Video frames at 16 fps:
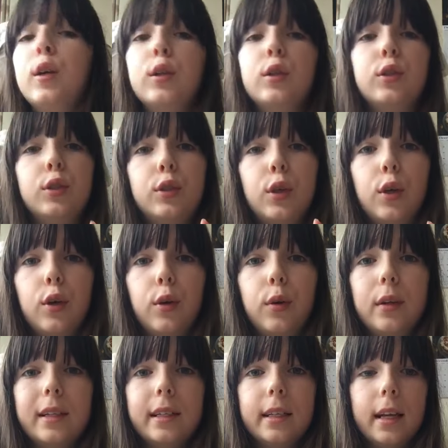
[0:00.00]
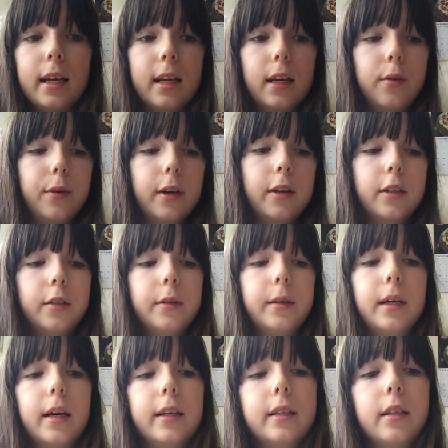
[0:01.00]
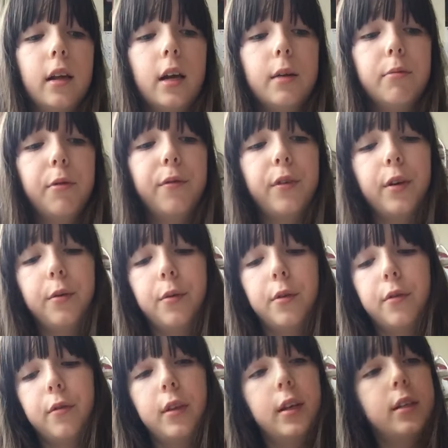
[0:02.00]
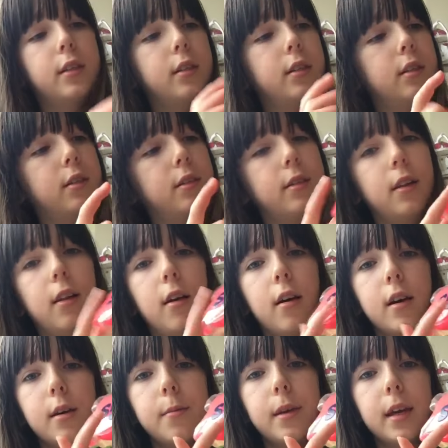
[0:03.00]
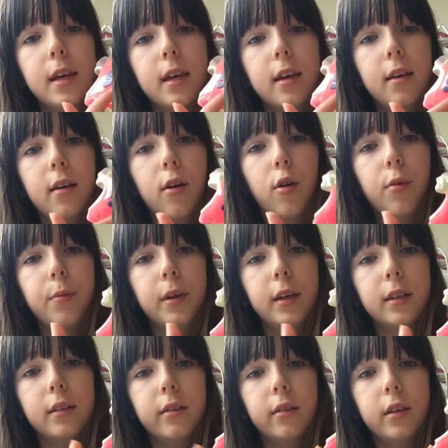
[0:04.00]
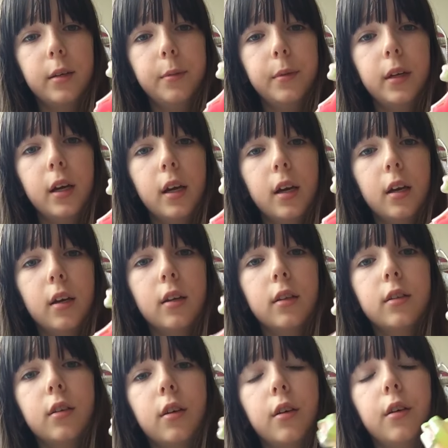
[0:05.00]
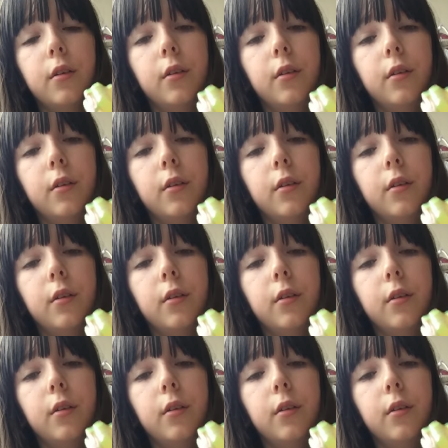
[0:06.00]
So today we are doing a slime review of this slimy hot pink slime. So